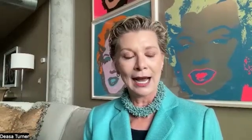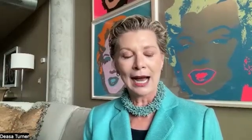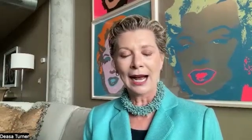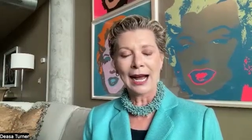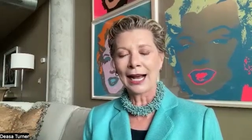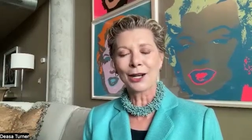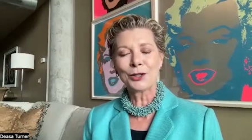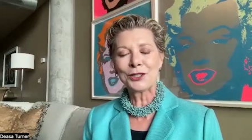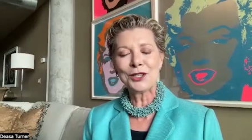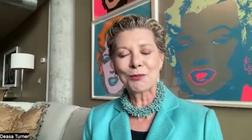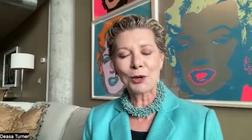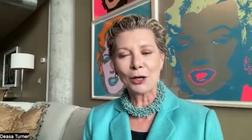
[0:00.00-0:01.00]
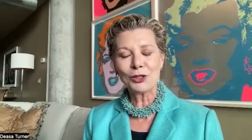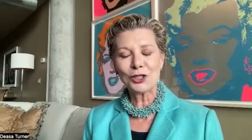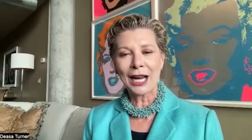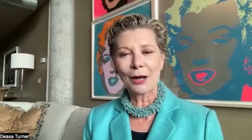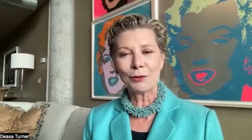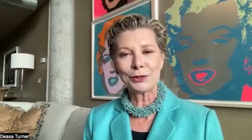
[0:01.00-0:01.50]
I, I couldn't approach
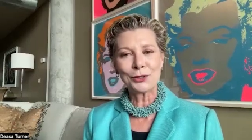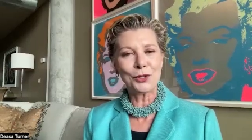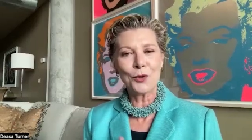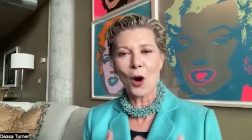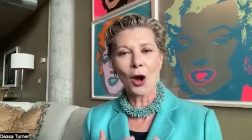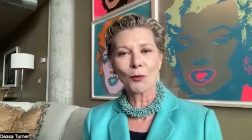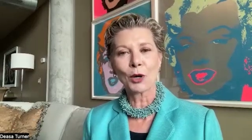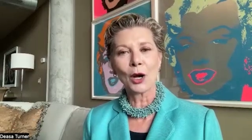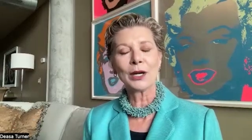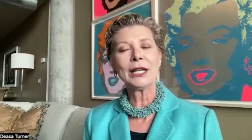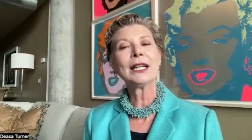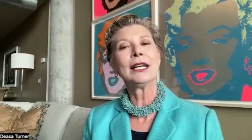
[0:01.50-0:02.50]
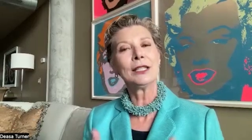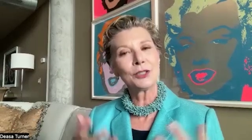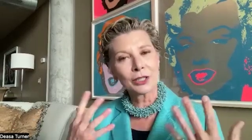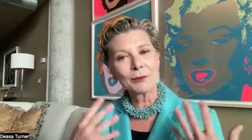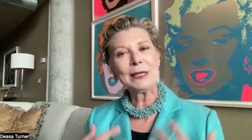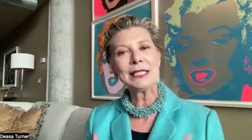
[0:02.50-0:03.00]
it. I was too heartbroken, and it
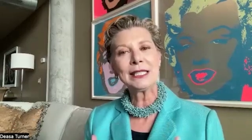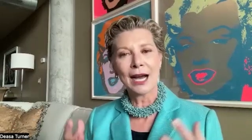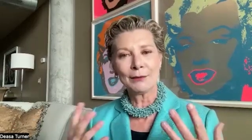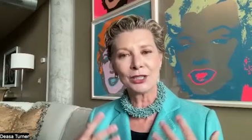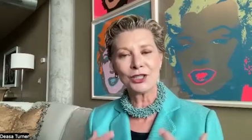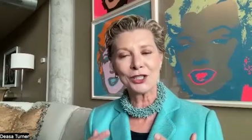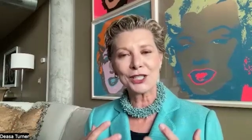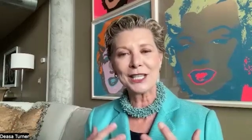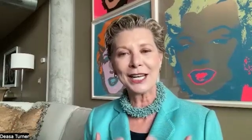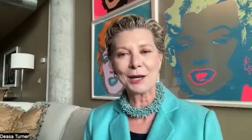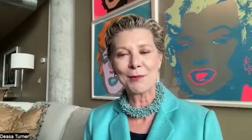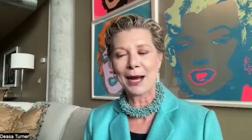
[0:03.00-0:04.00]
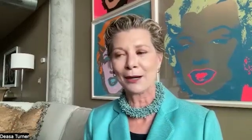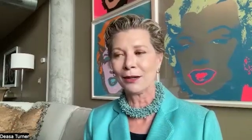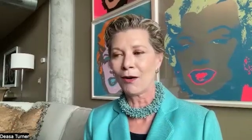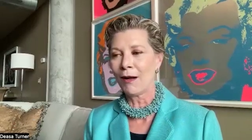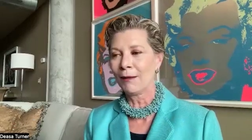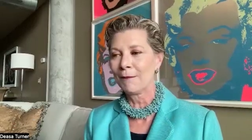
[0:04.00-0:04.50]
took me time to just think about it
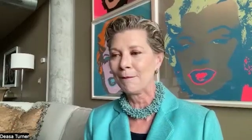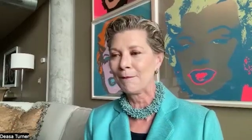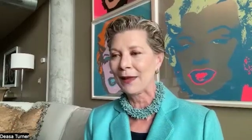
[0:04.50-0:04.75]
all.